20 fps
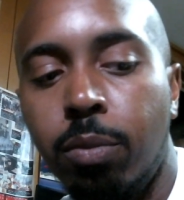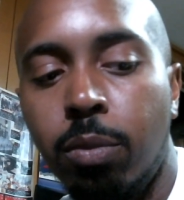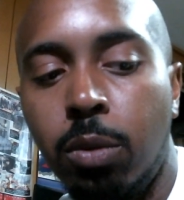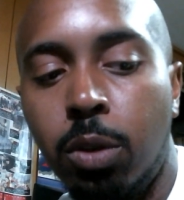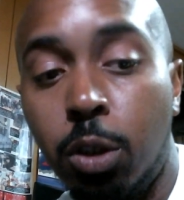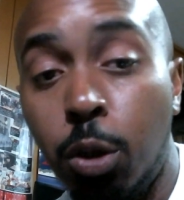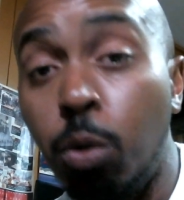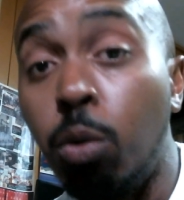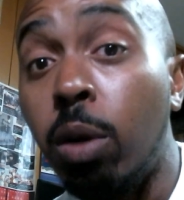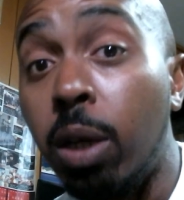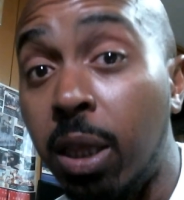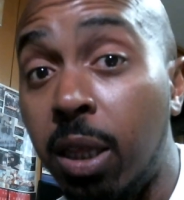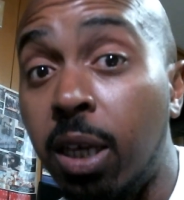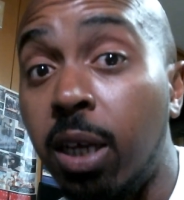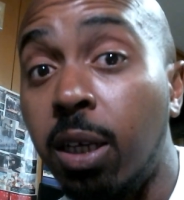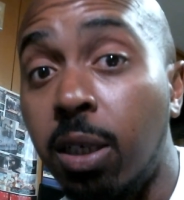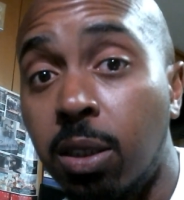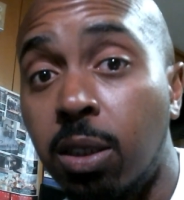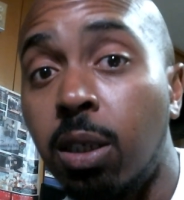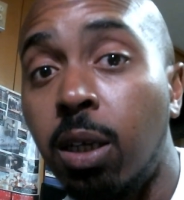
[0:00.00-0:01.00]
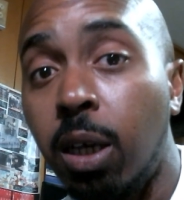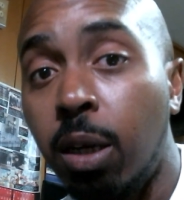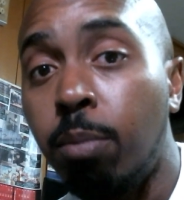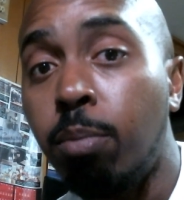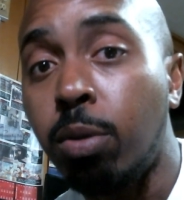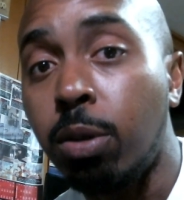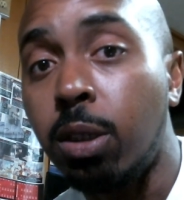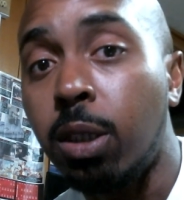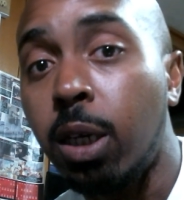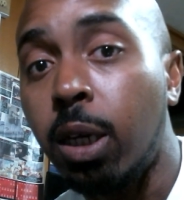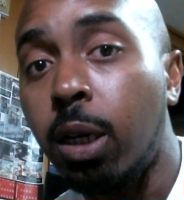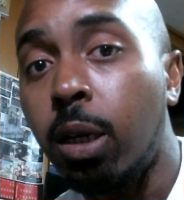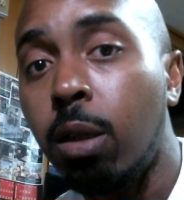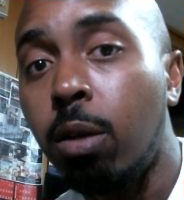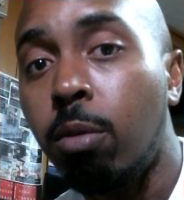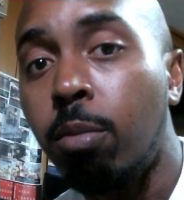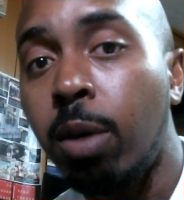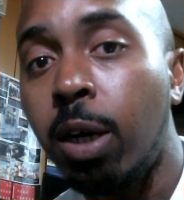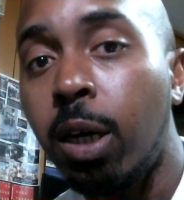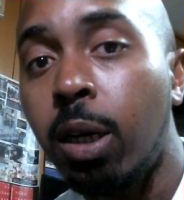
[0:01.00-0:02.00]
doing this in
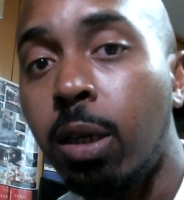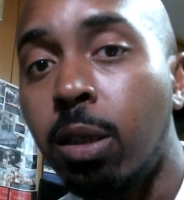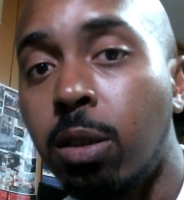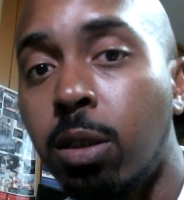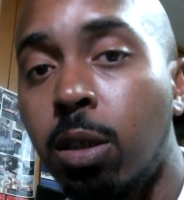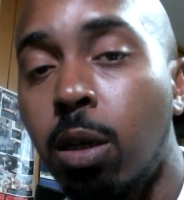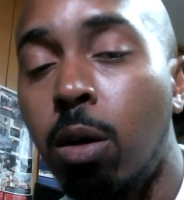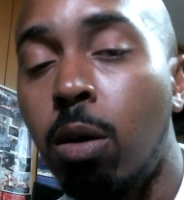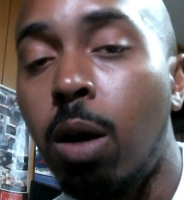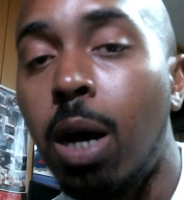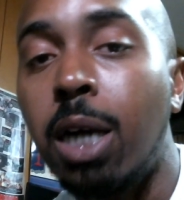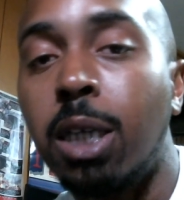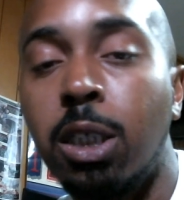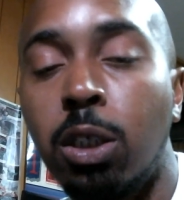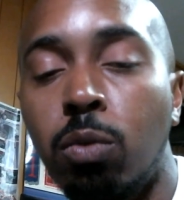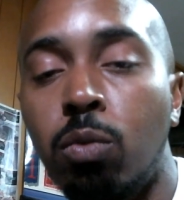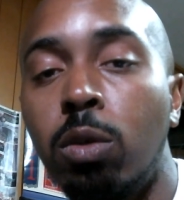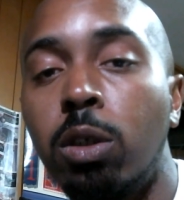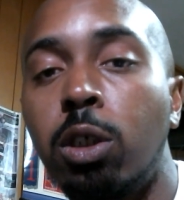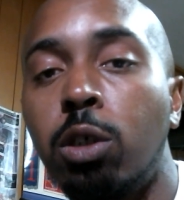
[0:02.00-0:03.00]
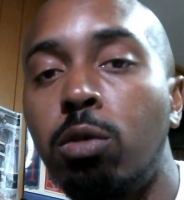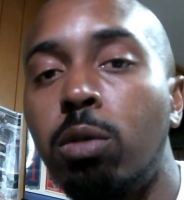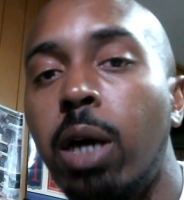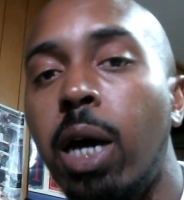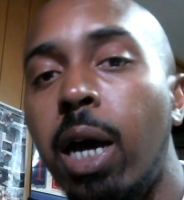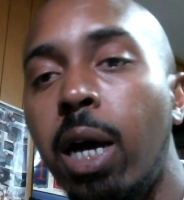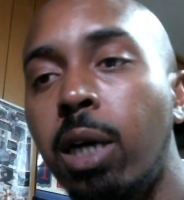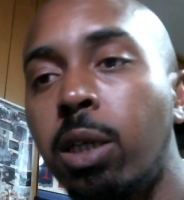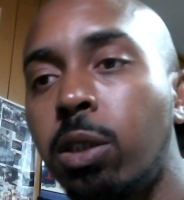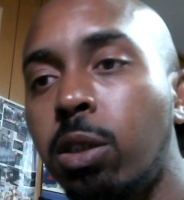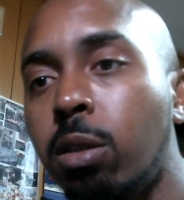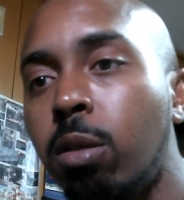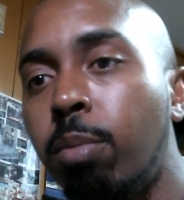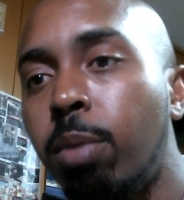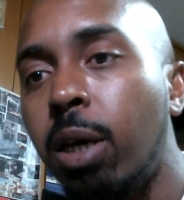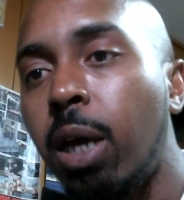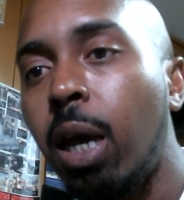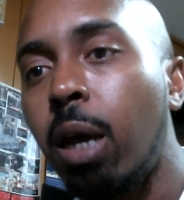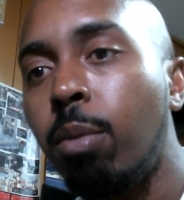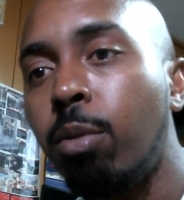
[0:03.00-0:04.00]
particular, man. So I just want you guys to
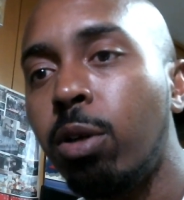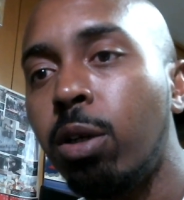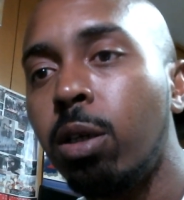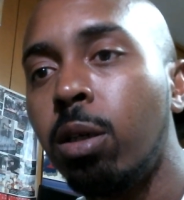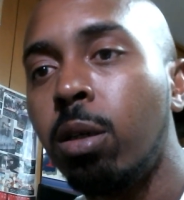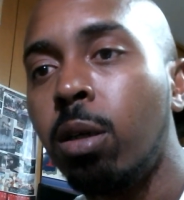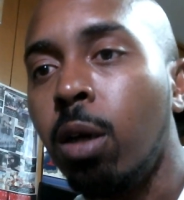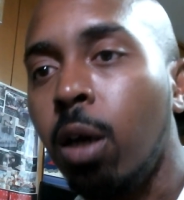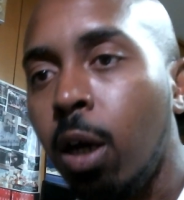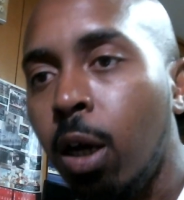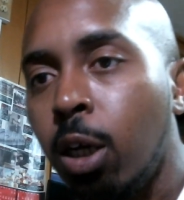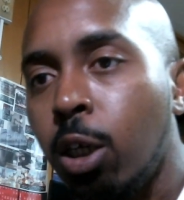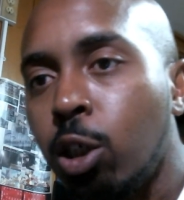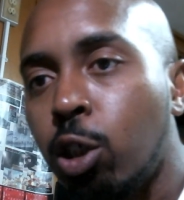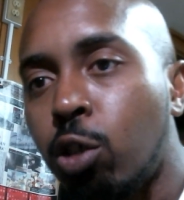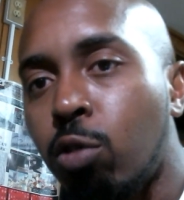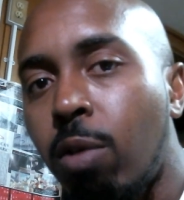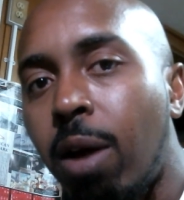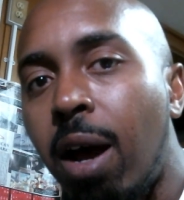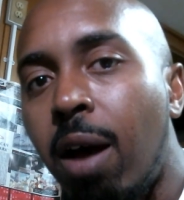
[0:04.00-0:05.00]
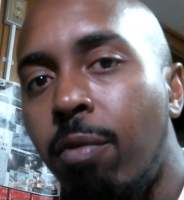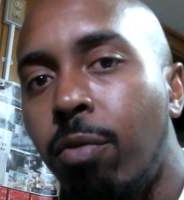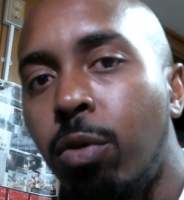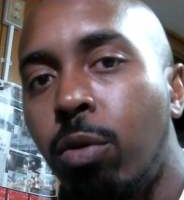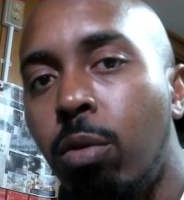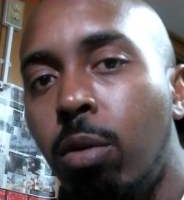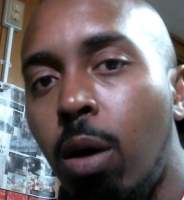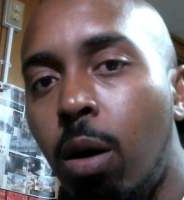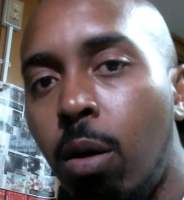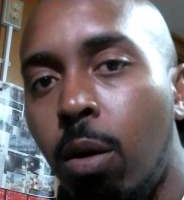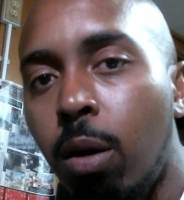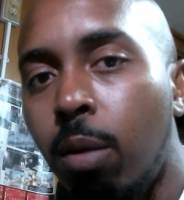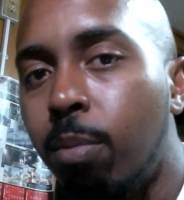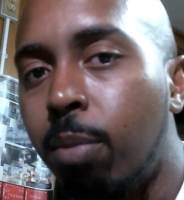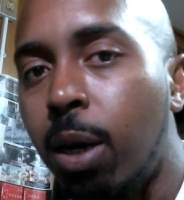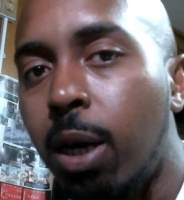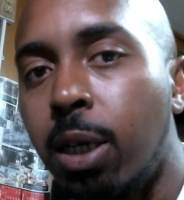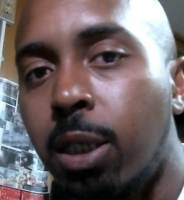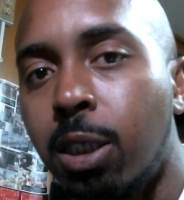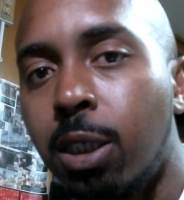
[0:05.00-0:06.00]
be able to travel on a
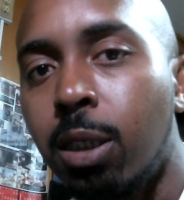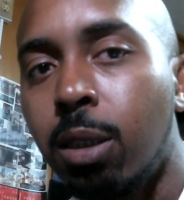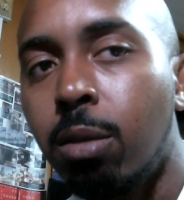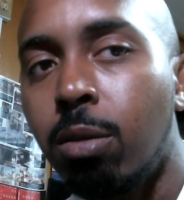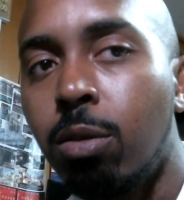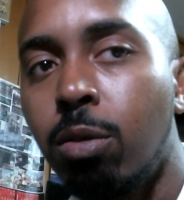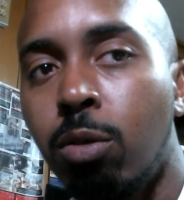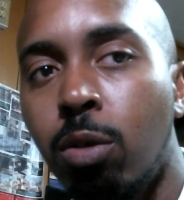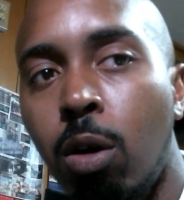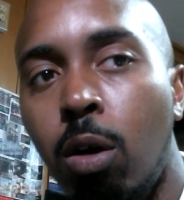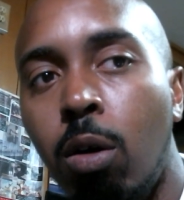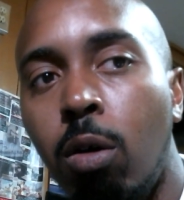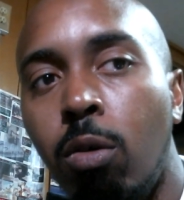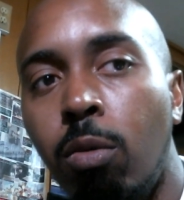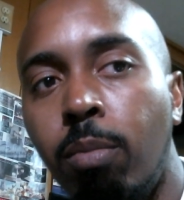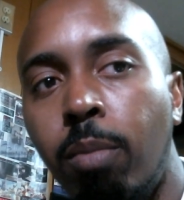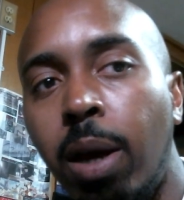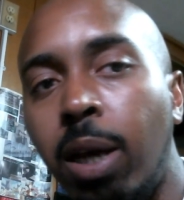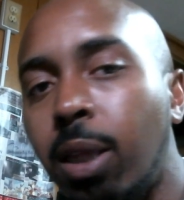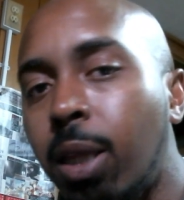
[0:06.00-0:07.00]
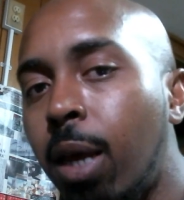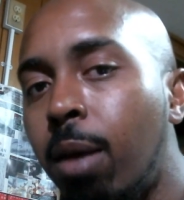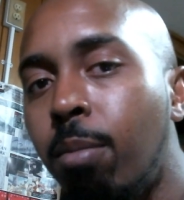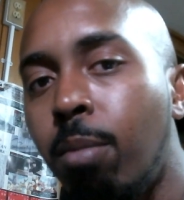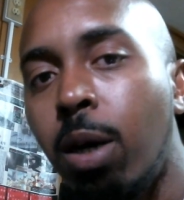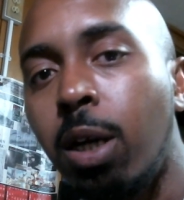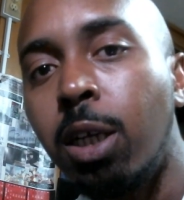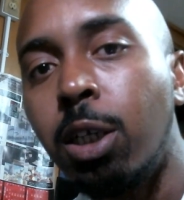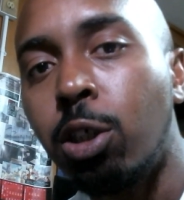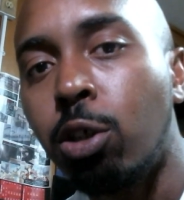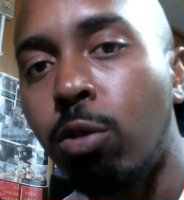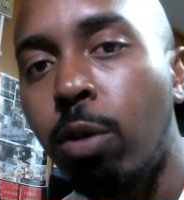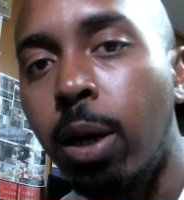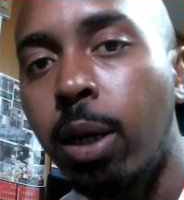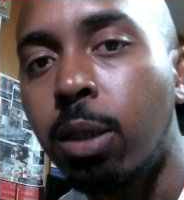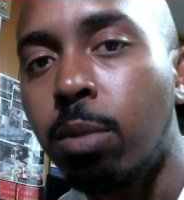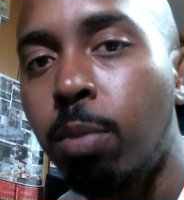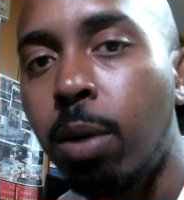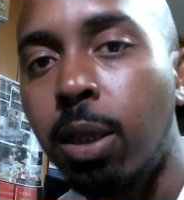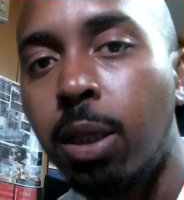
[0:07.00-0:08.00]
budget, make that money
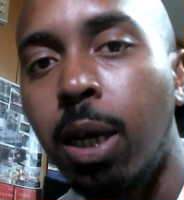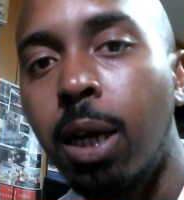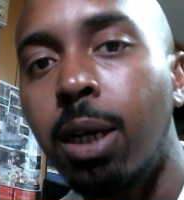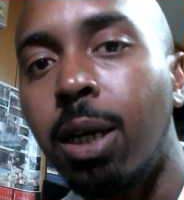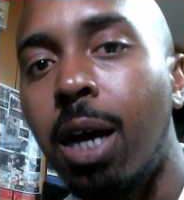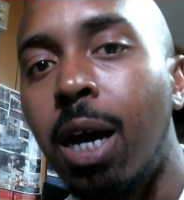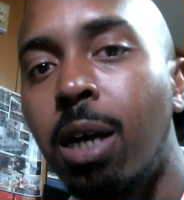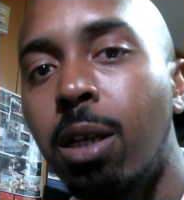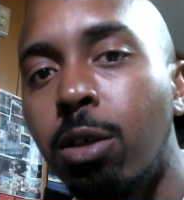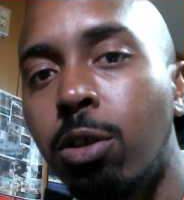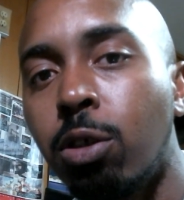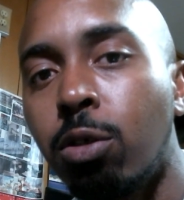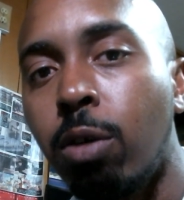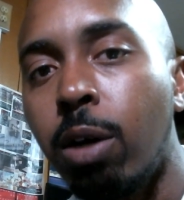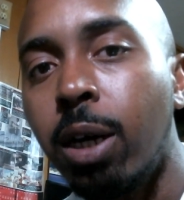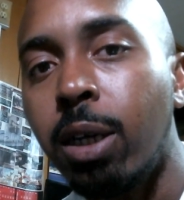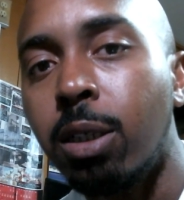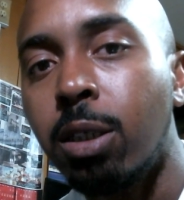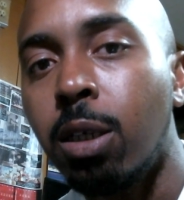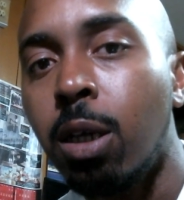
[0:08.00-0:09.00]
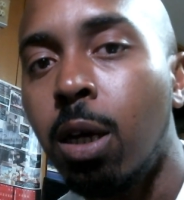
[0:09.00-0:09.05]
stretch, make that dollar stretch,